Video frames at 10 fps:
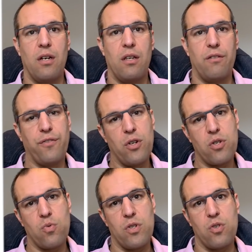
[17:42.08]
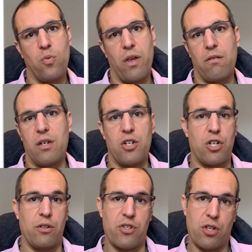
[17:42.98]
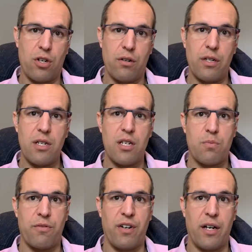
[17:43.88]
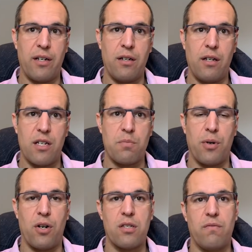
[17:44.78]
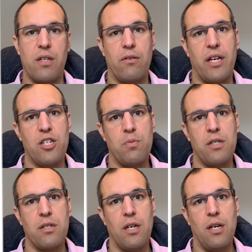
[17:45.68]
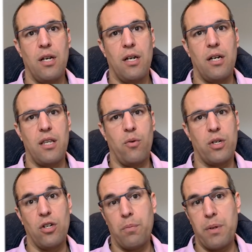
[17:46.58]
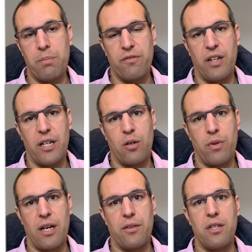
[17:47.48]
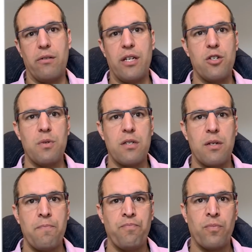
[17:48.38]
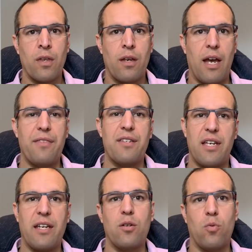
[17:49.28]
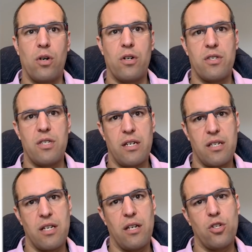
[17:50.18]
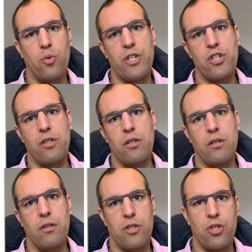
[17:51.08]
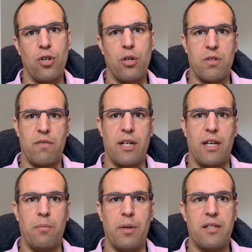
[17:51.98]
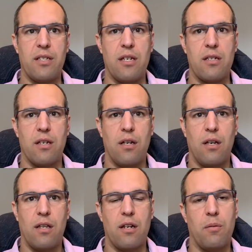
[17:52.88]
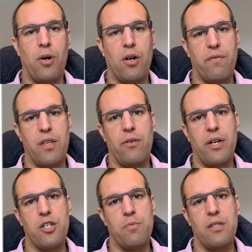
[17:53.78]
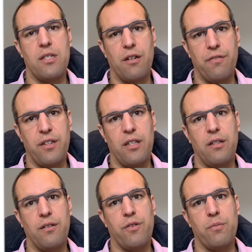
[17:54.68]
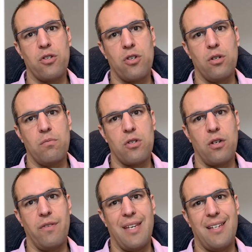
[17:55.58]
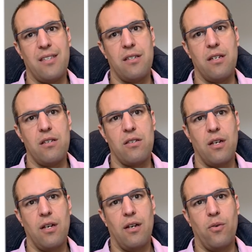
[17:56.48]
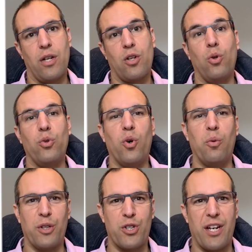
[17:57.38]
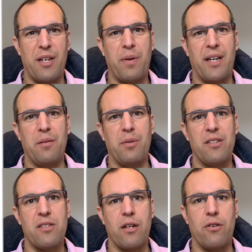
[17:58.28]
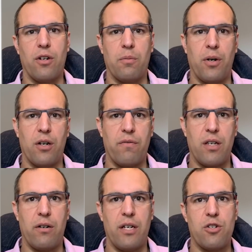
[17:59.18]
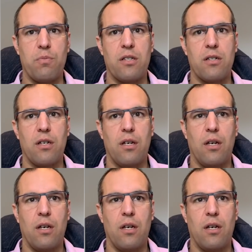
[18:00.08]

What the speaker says: The first was whether additional security is provided as part of the arrangement that would not be provided without the arrangement. And the second was the extent to which the terms of the liabilities that are part of the arrangement differ from the terms of the entity's, what I'll call normal trade payables that are not part of the arrangement.